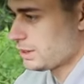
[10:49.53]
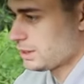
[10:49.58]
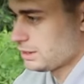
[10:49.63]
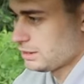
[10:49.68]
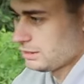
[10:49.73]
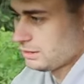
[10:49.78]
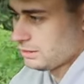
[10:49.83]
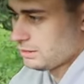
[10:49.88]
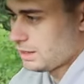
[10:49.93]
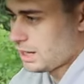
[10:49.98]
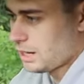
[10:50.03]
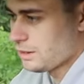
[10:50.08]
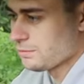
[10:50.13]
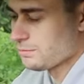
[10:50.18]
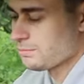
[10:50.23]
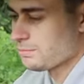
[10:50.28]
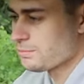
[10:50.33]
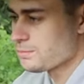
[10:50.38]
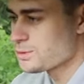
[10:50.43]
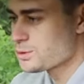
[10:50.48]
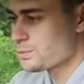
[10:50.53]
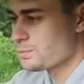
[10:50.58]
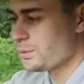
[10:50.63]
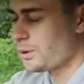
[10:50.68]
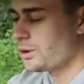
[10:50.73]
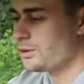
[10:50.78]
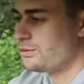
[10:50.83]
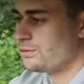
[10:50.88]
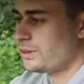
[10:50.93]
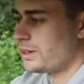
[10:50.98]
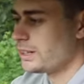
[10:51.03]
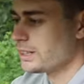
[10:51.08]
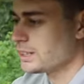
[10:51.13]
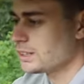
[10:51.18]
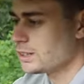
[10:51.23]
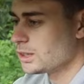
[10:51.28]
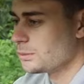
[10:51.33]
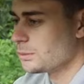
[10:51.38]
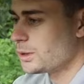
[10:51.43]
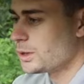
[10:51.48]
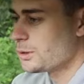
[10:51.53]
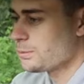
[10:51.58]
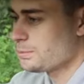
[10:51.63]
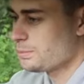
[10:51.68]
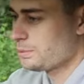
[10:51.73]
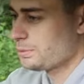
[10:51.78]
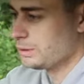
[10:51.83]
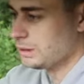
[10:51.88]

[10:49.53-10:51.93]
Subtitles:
I can have Spotify come up